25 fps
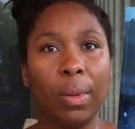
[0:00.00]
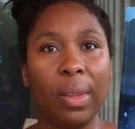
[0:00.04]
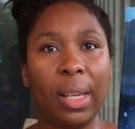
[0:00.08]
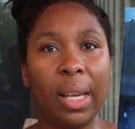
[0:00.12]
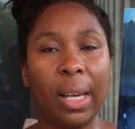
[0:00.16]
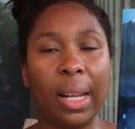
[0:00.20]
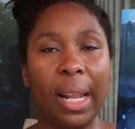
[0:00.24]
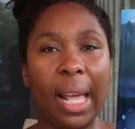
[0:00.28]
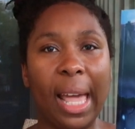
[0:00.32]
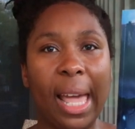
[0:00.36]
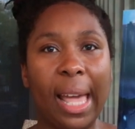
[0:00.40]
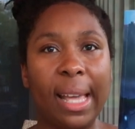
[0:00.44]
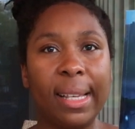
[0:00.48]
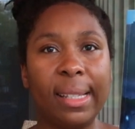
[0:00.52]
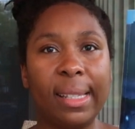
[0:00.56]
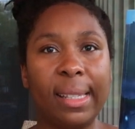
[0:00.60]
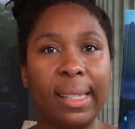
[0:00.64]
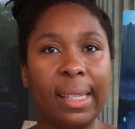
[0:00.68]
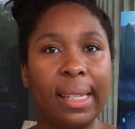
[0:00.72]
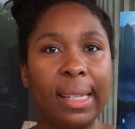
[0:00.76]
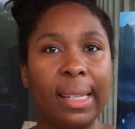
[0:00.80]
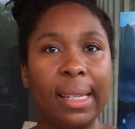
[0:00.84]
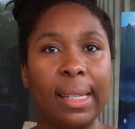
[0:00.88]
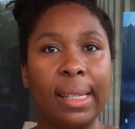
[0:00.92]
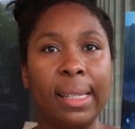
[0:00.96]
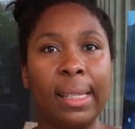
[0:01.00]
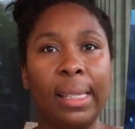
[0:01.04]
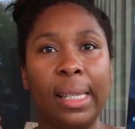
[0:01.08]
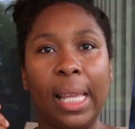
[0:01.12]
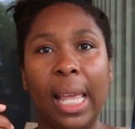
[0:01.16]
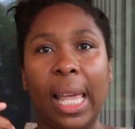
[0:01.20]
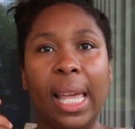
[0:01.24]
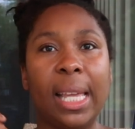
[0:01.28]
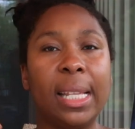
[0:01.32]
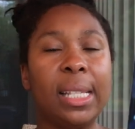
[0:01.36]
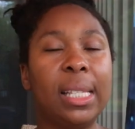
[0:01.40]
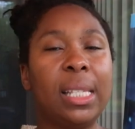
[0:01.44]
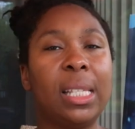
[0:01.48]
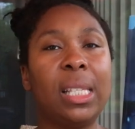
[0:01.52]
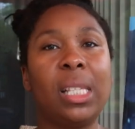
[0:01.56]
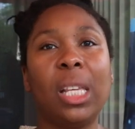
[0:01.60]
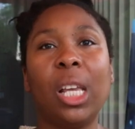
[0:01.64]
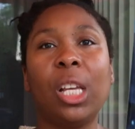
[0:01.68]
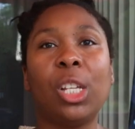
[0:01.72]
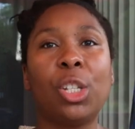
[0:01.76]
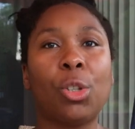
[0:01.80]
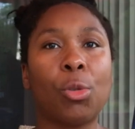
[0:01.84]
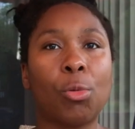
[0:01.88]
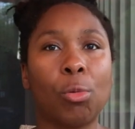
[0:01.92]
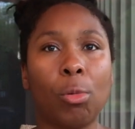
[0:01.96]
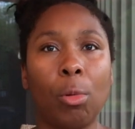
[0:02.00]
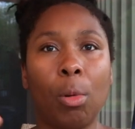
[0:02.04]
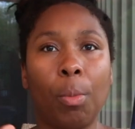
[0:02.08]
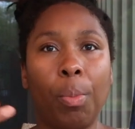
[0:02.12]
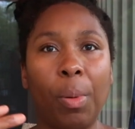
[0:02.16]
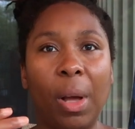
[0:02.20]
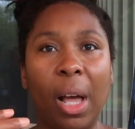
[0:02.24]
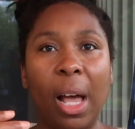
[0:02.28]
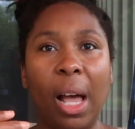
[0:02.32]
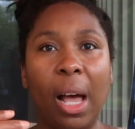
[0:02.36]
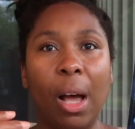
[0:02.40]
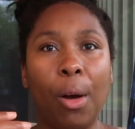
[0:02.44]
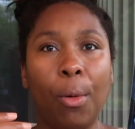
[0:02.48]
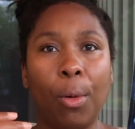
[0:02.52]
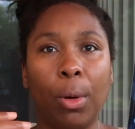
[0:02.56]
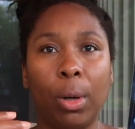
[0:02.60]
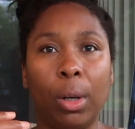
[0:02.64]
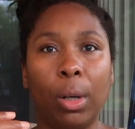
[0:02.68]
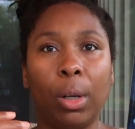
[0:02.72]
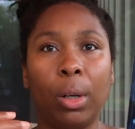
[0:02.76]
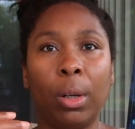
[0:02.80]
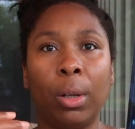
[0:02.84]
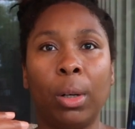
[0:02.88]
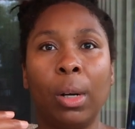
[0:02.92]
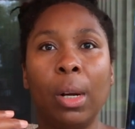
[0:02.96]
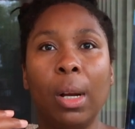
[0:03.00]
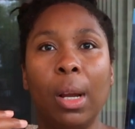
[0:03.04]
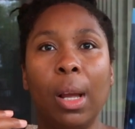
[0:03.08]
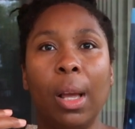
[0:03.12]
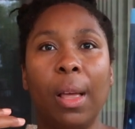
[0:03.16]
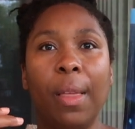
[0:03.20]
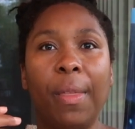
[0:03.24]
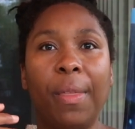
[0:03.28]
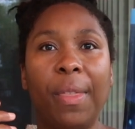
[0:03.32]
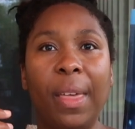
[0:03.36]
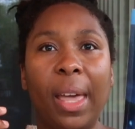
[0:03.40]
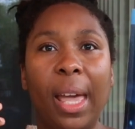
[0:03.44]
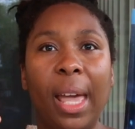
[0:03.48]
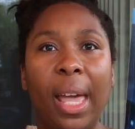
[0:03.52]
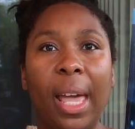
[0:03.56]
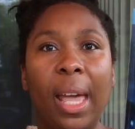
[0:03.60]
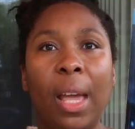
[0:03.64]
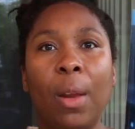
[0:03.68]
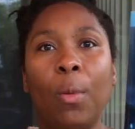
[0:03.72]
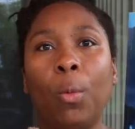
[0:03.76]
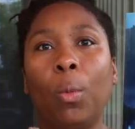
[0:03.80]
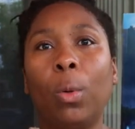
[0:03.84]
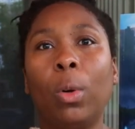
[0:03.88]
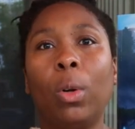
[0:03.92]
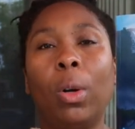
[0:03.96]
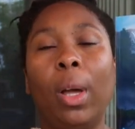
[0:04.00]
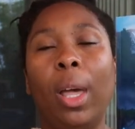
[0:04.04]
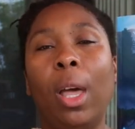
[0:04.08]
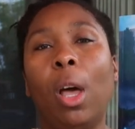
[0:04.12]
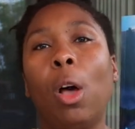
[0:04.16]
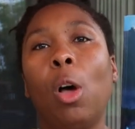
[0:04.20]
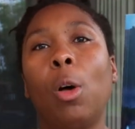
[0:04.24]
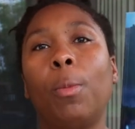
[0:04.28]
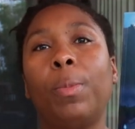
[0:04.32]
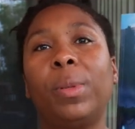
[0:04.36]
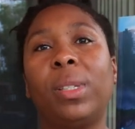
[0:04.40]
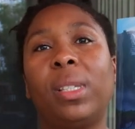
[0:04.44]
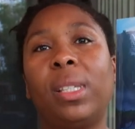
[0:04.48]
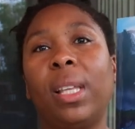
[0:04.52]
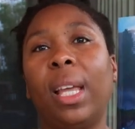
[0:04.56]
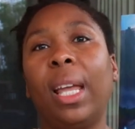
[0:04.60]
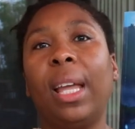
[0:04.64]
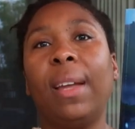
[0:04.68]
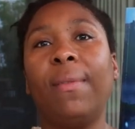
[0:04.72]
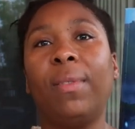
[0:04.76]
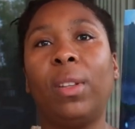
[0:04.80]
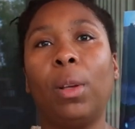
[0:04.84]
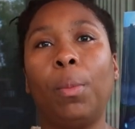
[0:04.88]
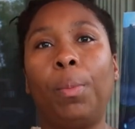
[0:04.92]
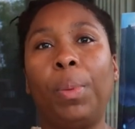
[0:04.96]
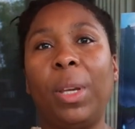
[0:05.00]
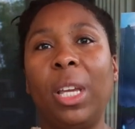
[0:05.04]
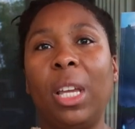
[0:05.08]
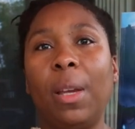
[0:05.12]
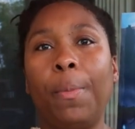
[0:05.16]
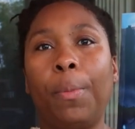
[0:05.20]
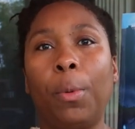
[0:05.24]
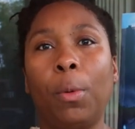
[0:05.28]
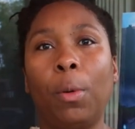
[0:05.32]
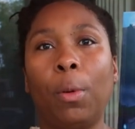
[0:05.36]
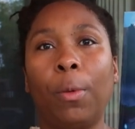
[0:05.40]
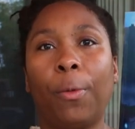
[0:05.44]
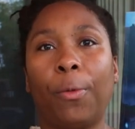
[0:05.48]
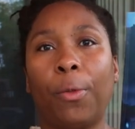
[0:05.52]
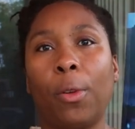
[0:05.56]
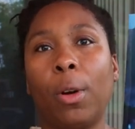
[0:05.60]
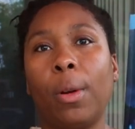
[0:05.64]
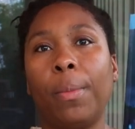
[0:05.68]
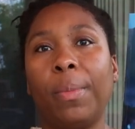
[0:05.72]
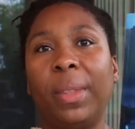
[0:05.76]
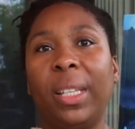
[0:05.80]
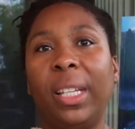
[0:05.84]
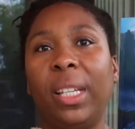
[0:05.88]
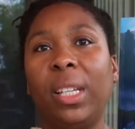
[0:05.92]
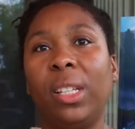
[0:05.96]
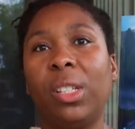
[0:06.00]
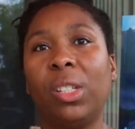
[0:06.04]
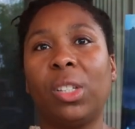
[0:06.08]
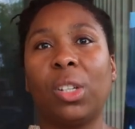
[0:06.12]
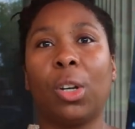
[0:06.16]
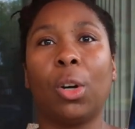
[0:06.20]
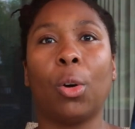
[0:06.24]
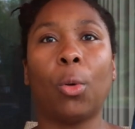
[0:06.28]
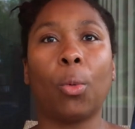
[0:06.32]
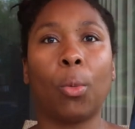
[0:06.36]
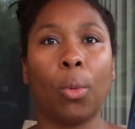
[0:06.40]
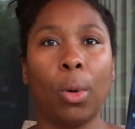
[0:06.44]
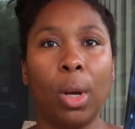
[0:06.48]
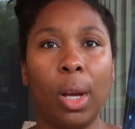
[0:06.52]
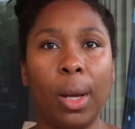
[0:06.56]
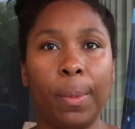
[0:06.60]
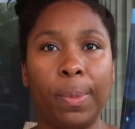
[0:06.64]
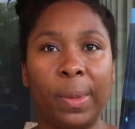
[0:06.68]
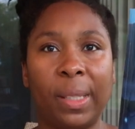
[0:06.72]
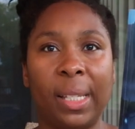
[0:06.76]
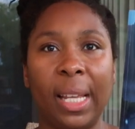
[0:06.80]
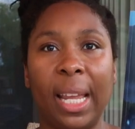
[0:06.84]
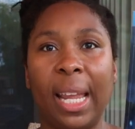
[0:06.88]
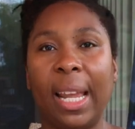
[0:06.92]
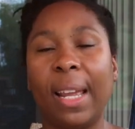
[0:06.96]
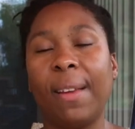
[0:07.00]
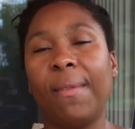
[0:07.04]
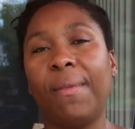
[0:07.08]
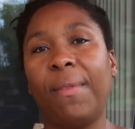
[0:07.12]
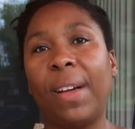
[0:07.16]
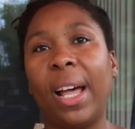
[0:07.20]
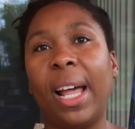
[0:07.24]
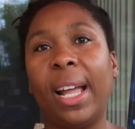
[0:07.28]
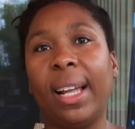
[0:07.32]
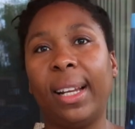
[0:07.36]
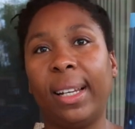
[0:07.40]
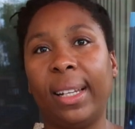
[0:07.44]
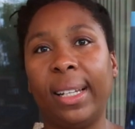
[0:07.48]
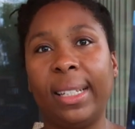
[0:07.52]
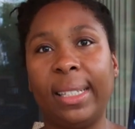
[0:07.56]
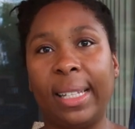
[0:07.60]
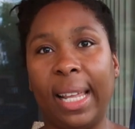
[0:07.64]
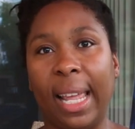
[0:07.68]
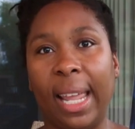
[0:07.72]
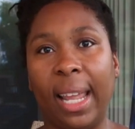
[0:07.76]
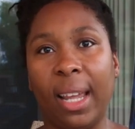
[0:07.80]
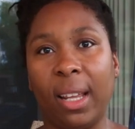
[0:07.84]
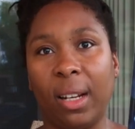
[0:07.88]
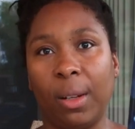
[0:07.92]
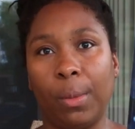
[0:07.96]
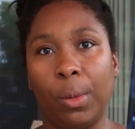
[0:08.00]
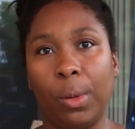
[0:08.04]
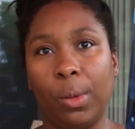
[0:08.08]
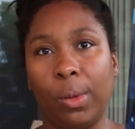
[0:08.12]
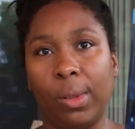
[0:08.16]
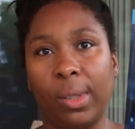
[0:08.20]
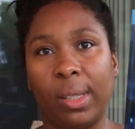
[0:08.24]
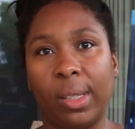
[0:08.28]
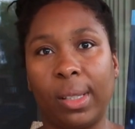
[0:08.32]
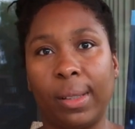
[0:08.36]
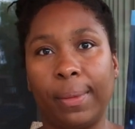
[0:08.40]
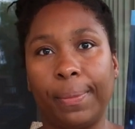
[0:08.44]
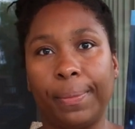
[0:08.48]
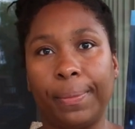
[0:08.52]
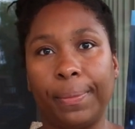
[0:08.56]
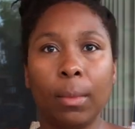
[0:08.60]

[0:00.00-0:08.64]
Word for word: that has this ancestral power that will help save the people from these corrupt and violent animals.